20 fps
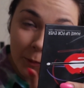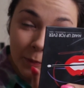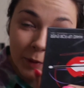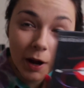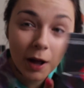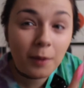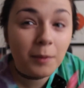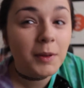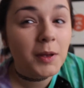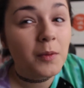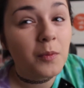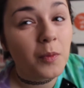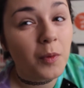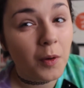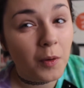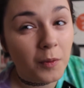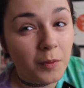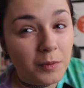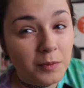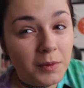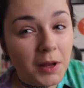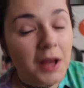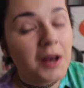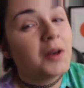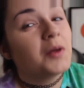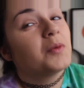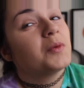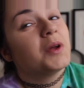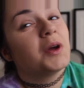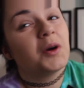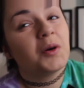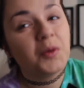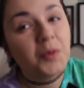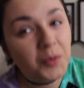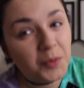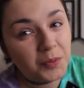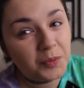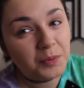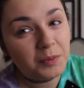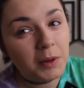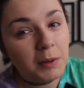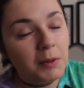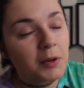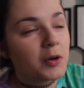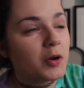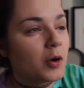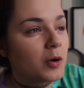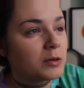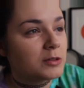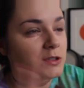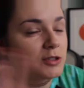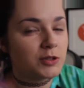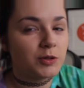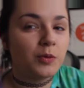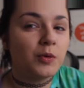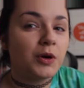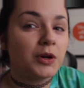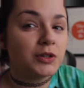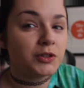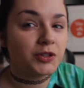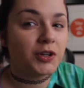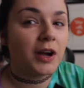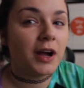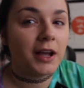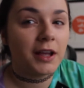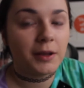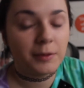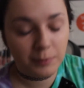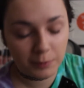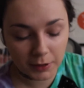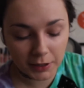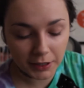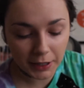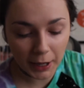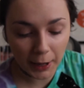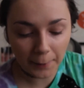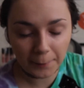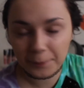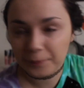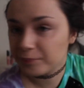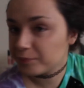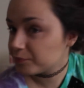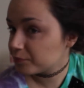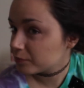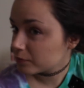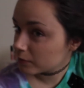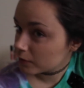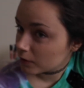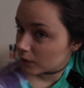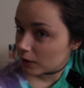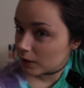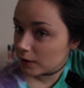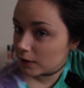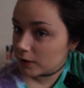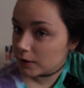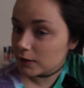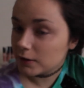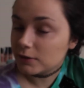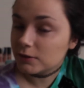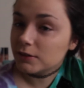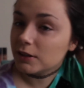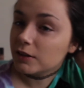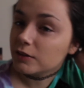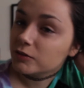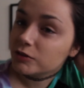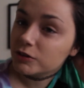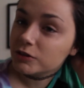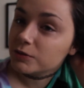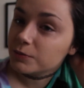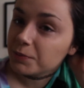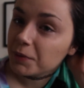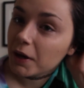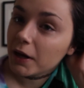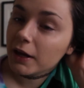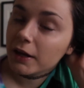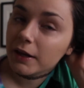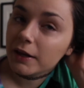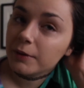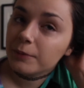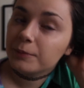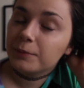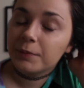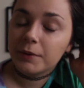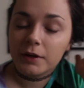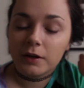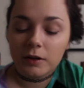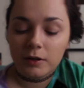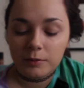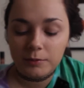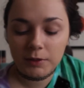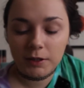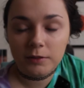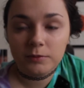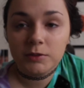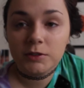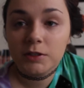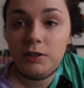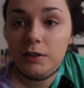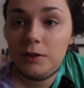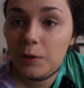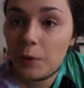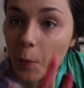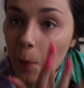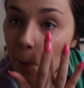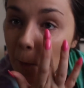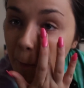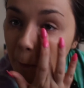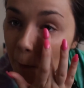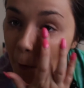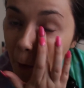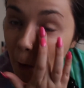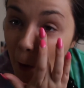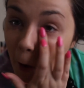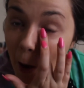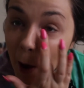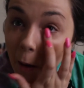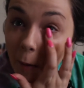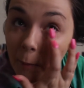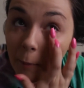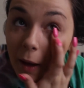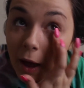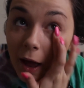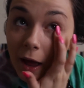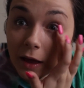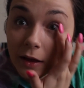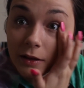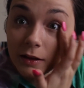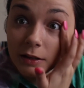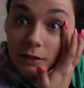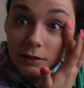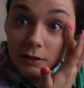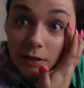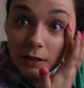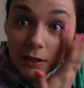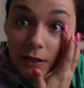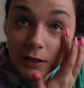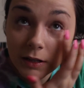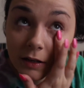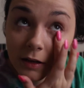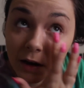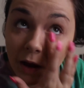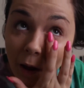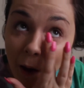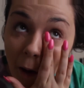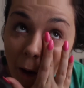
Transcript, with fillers: probably won't. I don't know. Maybe I'll go in store and try it, but yeah. Instead of just buying it. But um yeah, I'm just gonna pat this in